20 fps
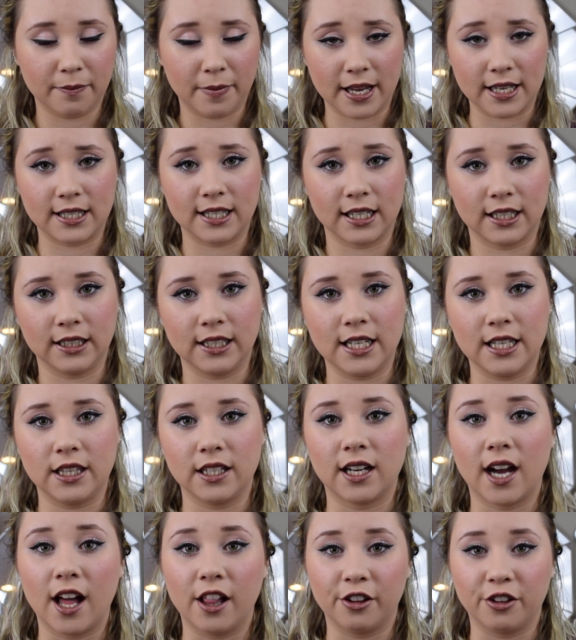Basically, the
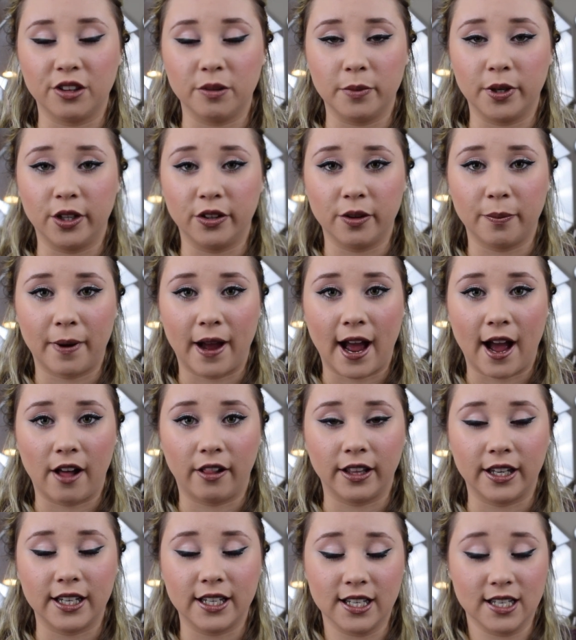color in the middle of the
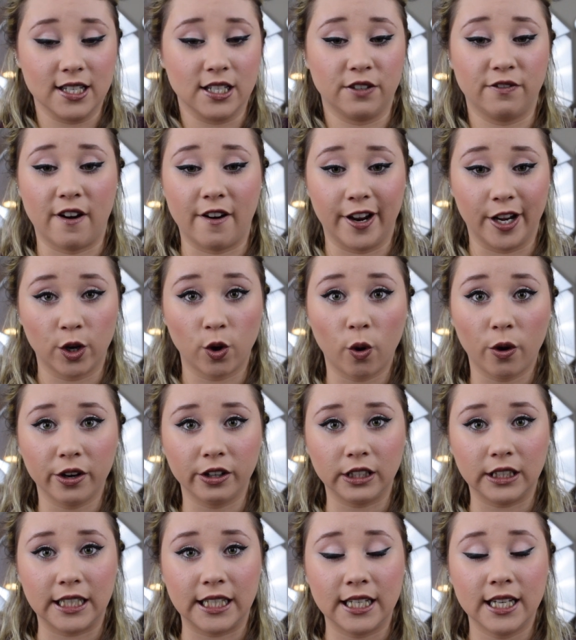palette is very
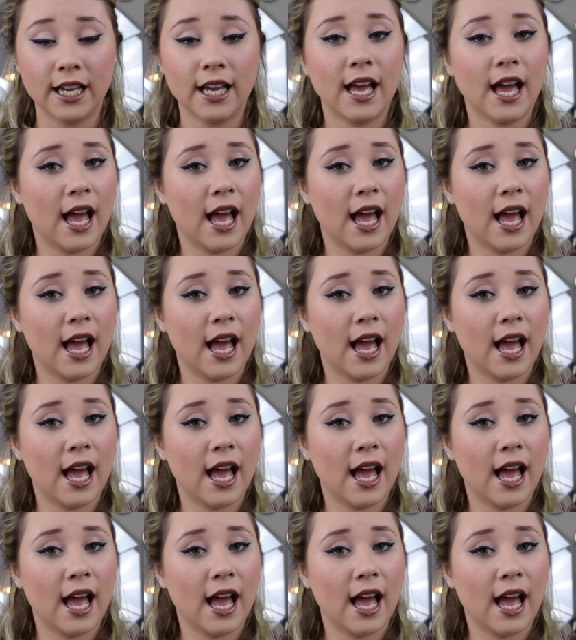corally.